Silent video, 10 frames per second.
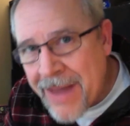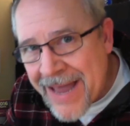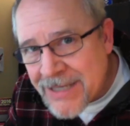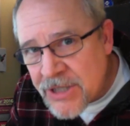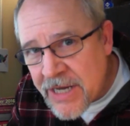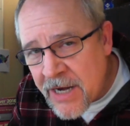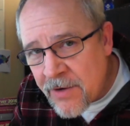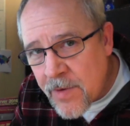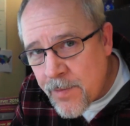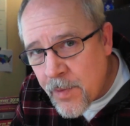
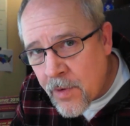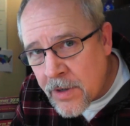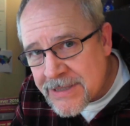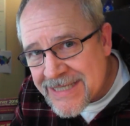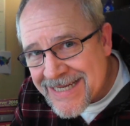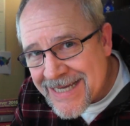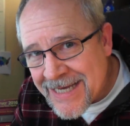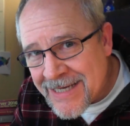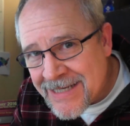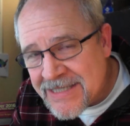paginated reports
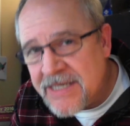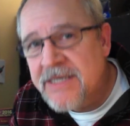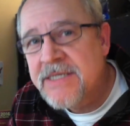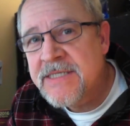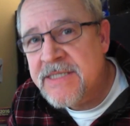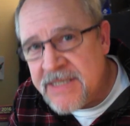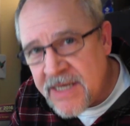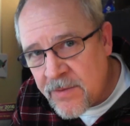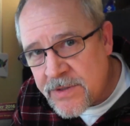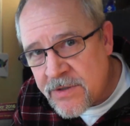is
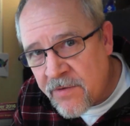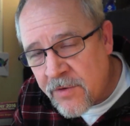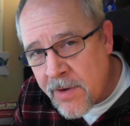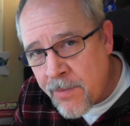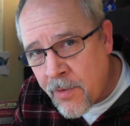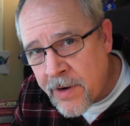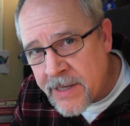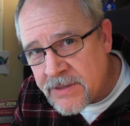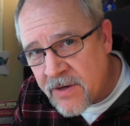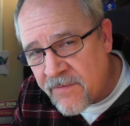SQL Server
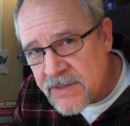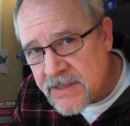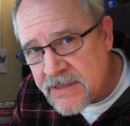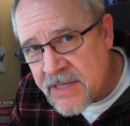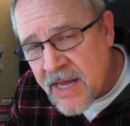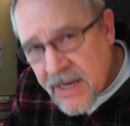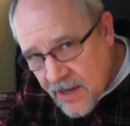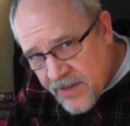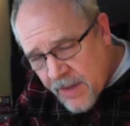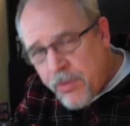reporting services.
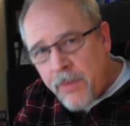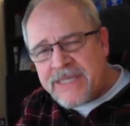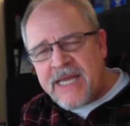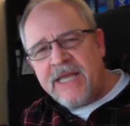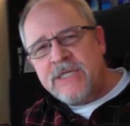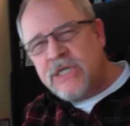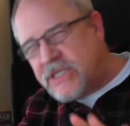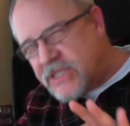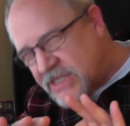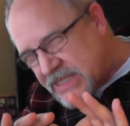Now, the implementation
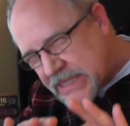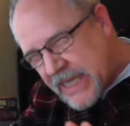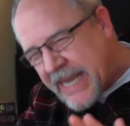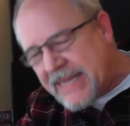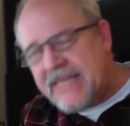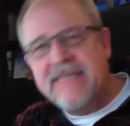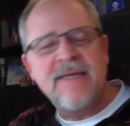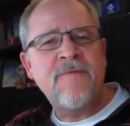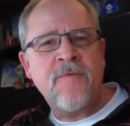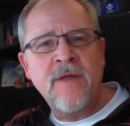is just slightly
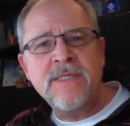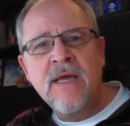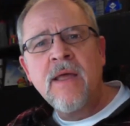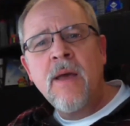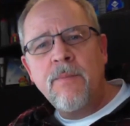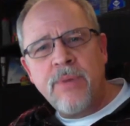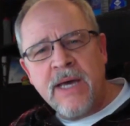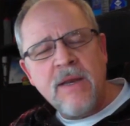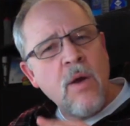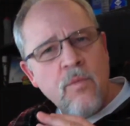different,
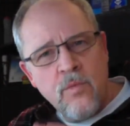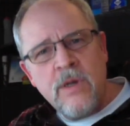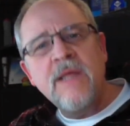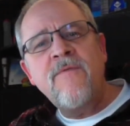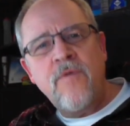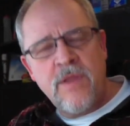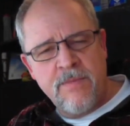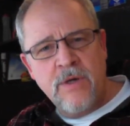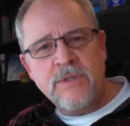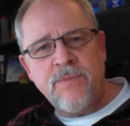but really for
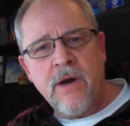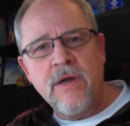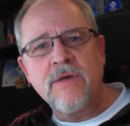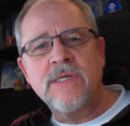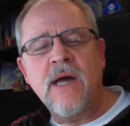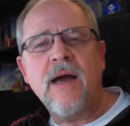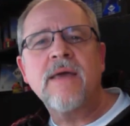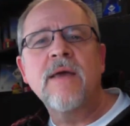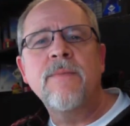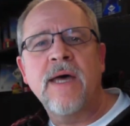the most part, you're
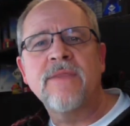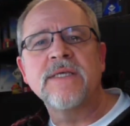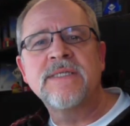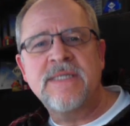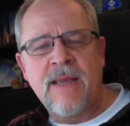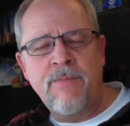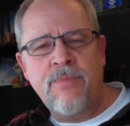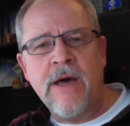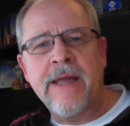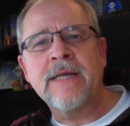talking about the same
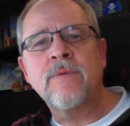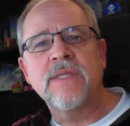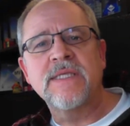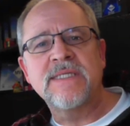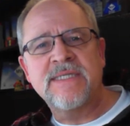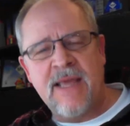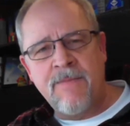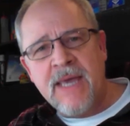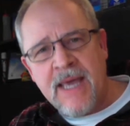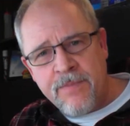product with the
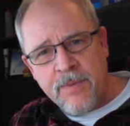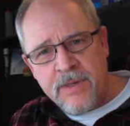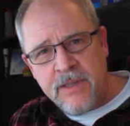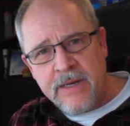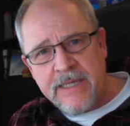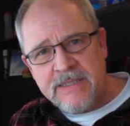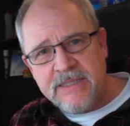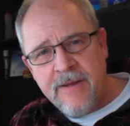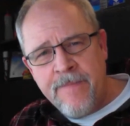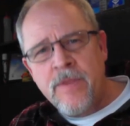same
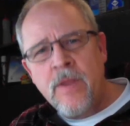capabilities.